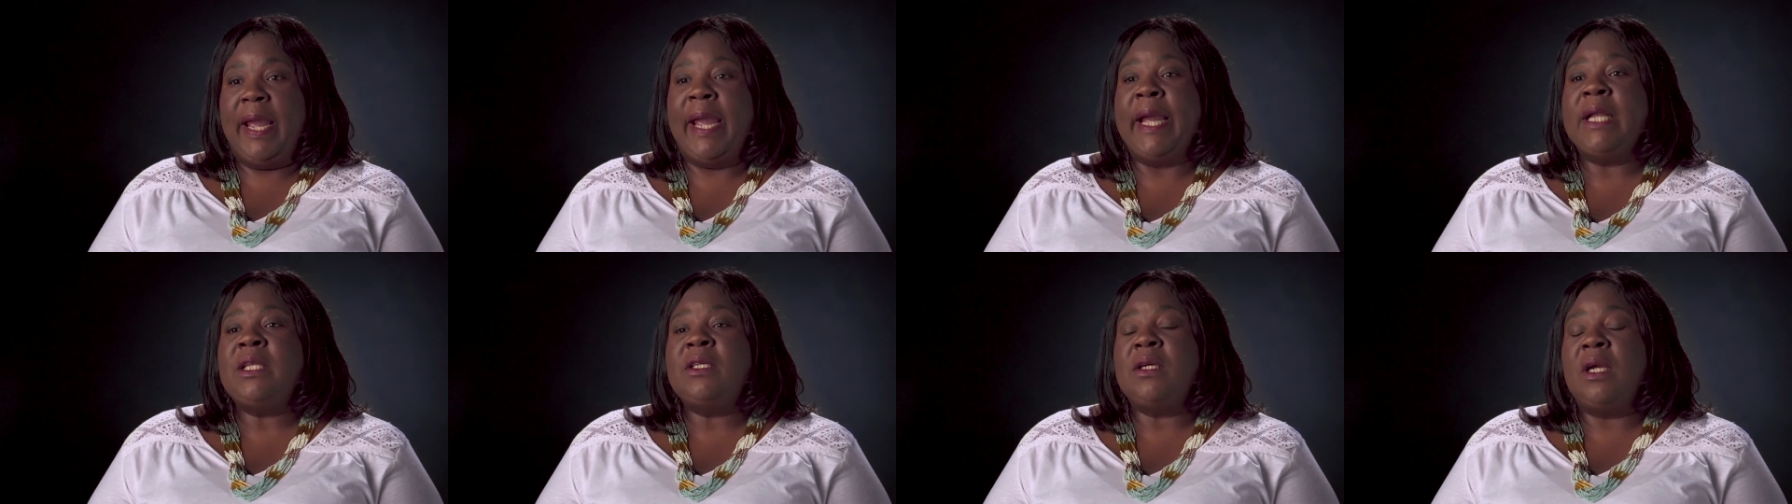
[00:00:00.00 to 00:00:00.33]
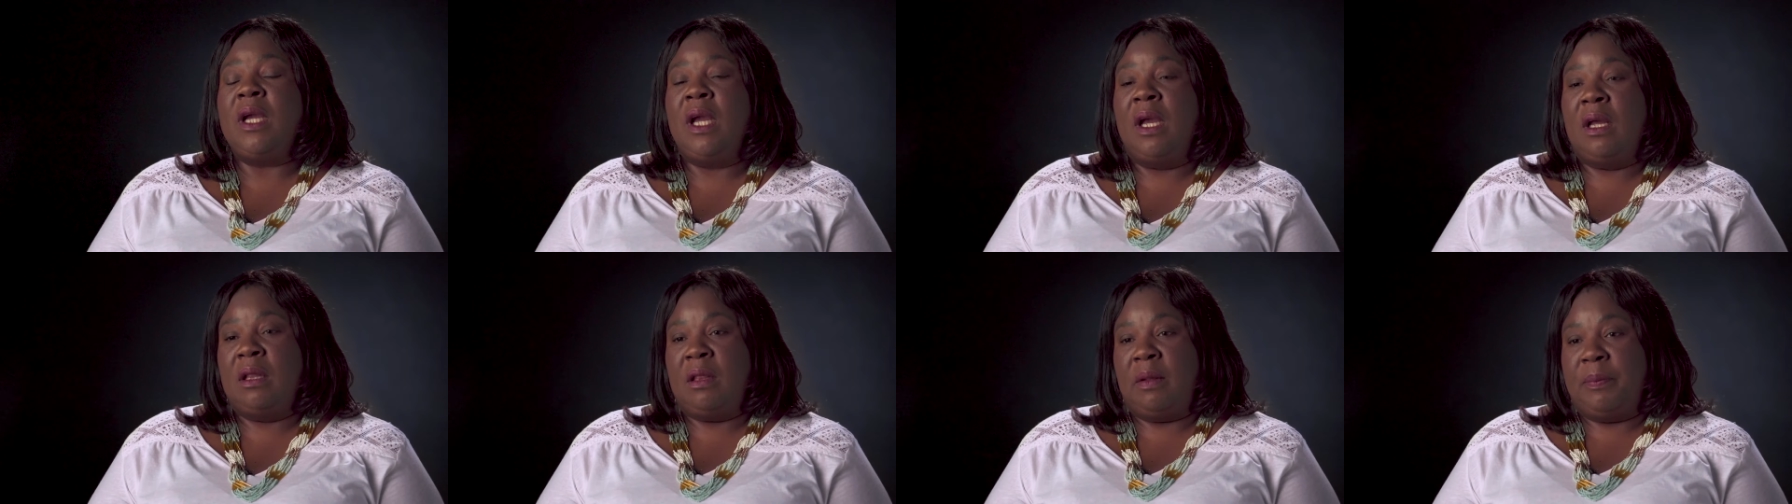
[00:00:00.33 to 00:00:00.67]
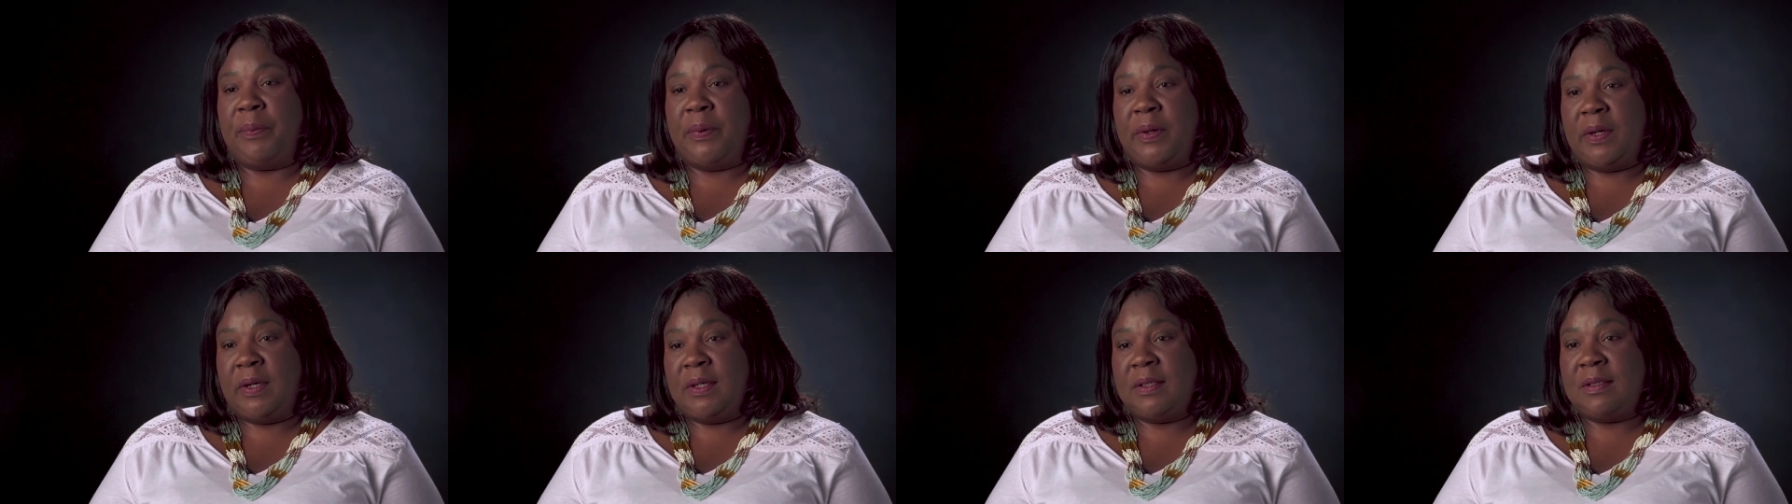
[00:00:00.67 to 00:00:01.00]
educate
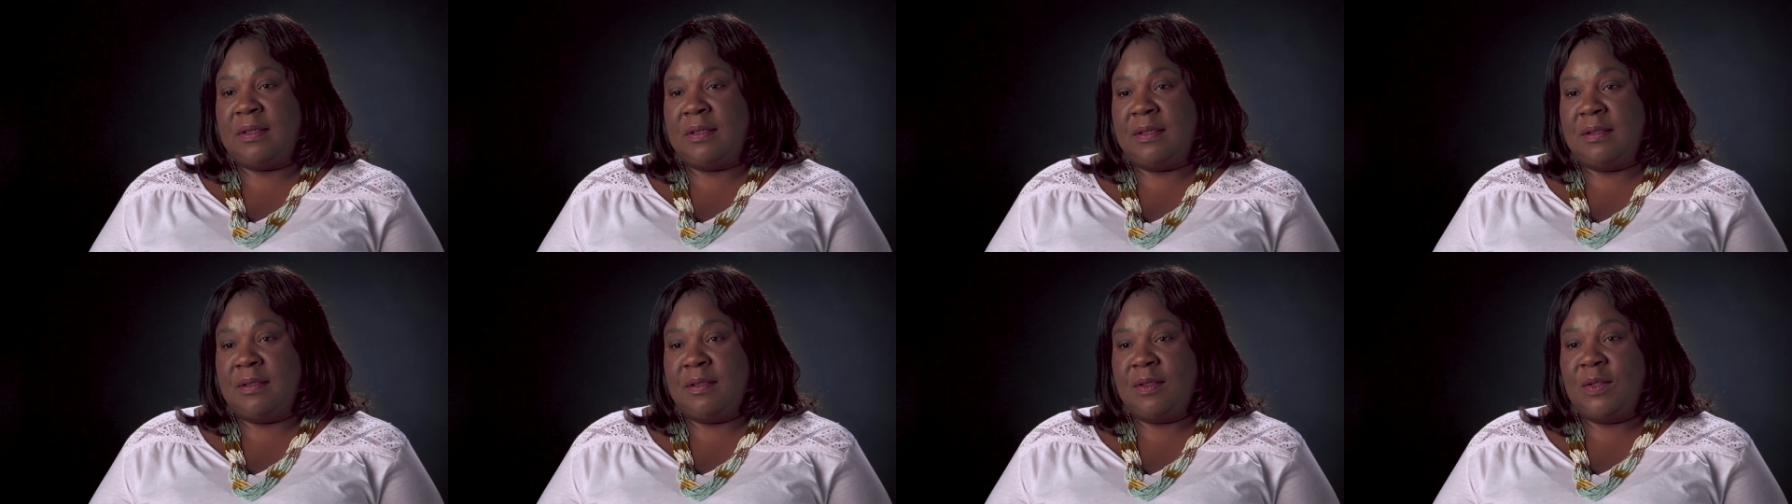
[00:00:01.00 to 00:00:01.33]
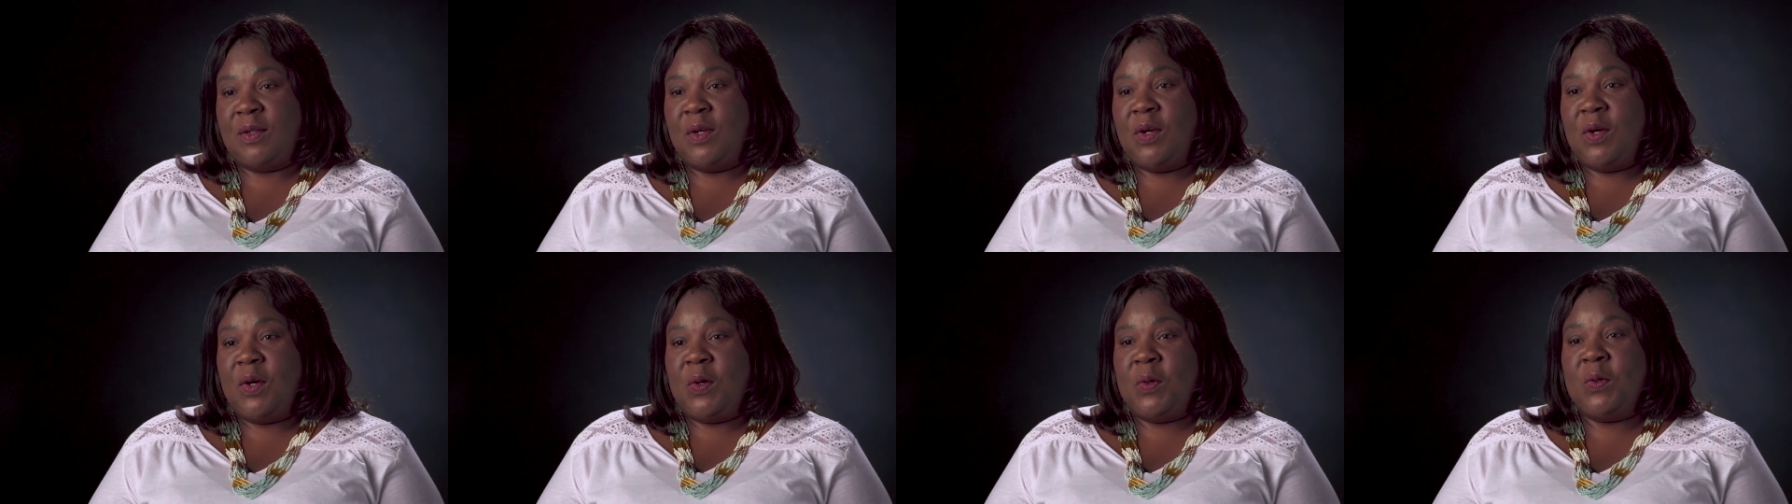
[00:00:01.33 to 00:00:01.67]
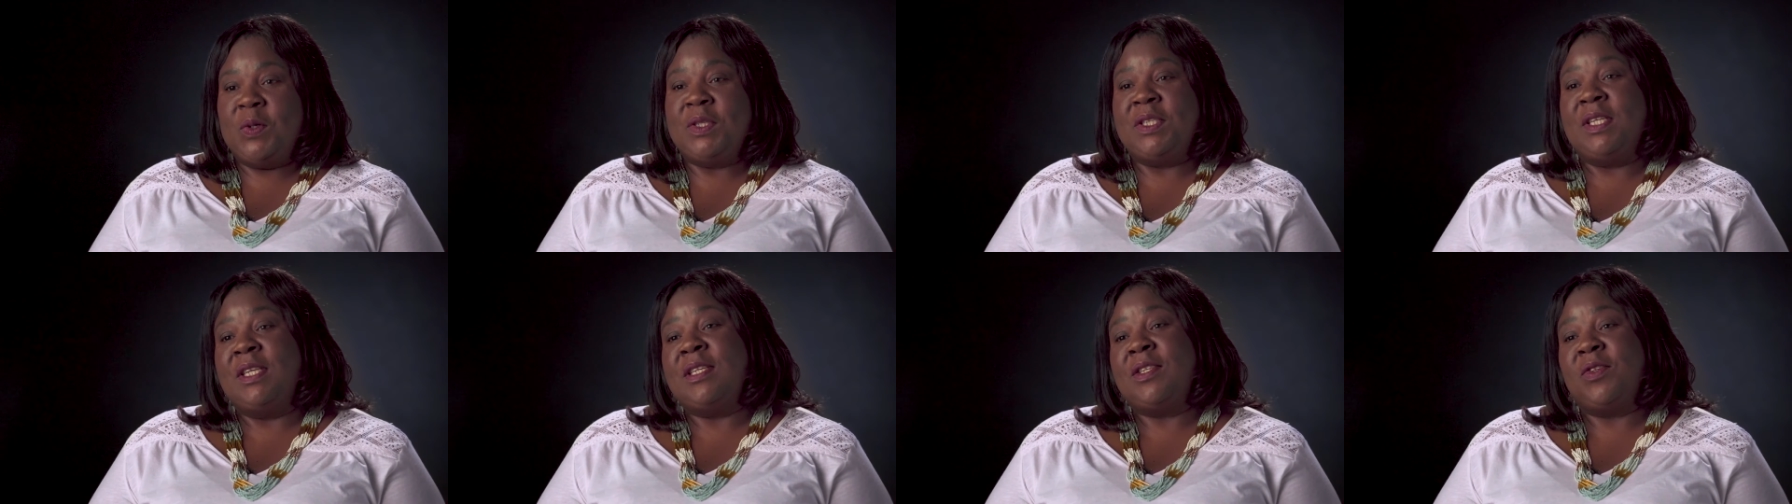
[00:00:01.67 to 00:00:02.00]
the person
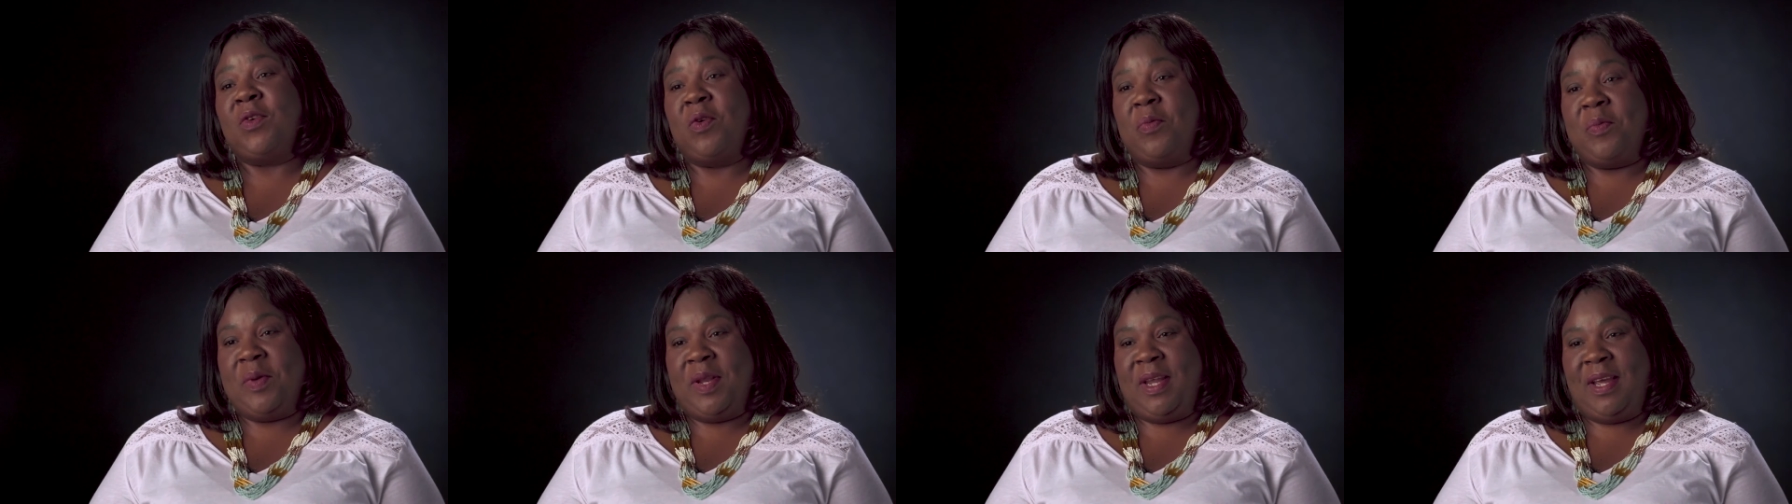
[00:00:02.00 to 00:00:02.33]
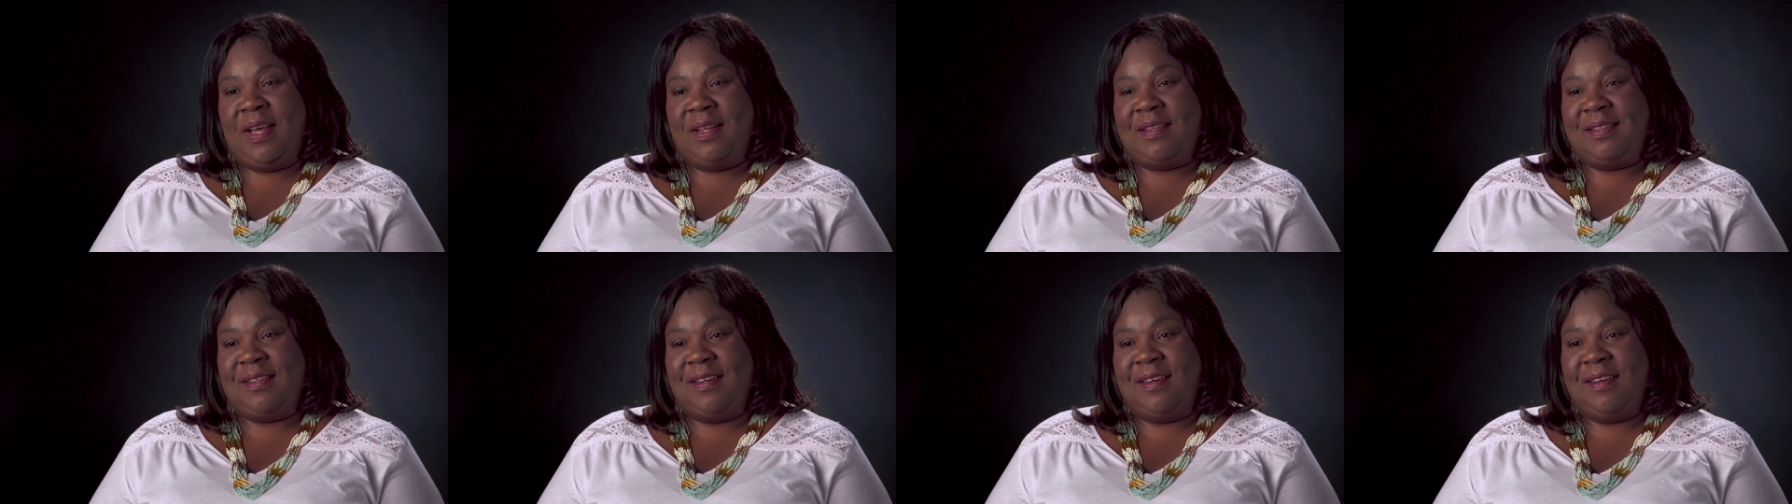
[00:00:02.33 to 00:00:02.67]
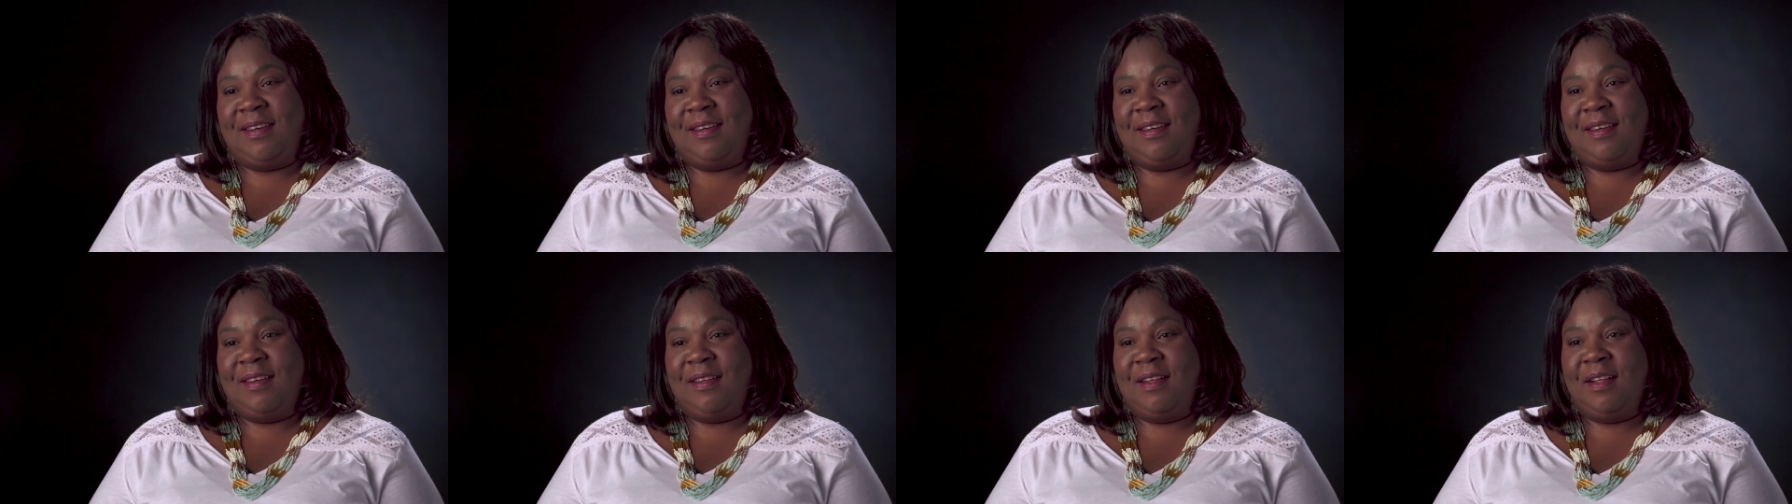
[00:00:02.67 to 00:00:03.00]
who's
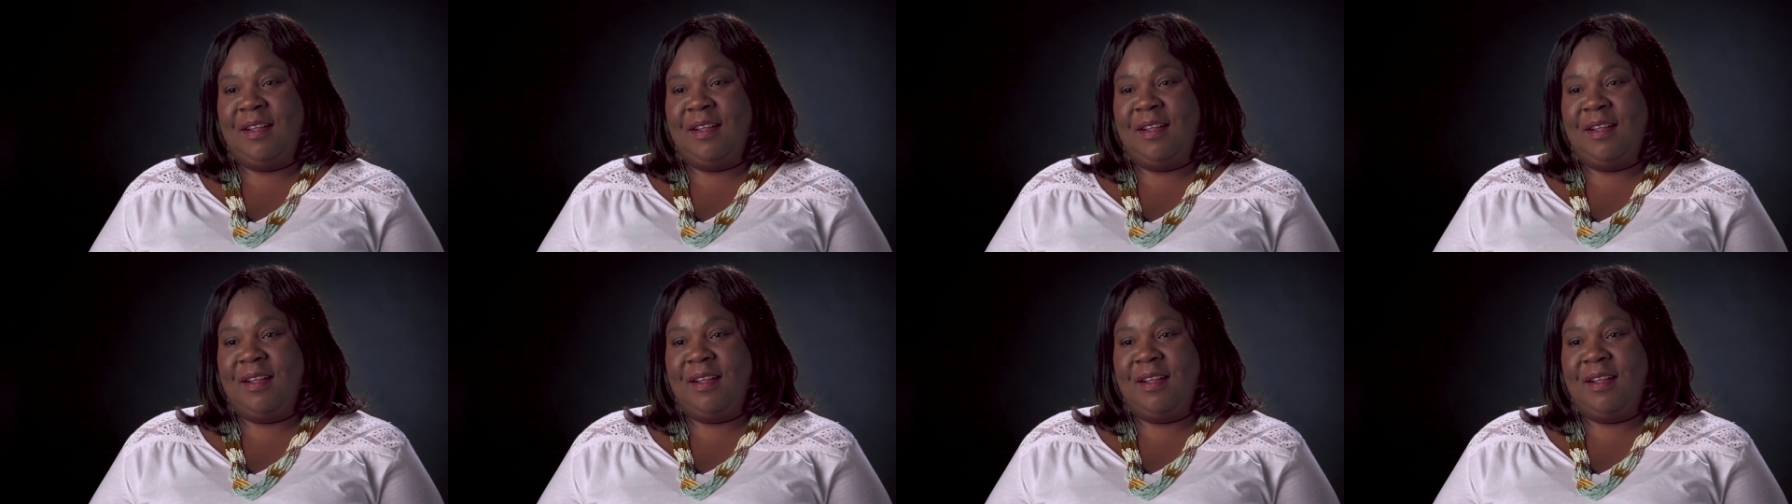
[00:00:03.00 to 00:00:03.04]
discriminating?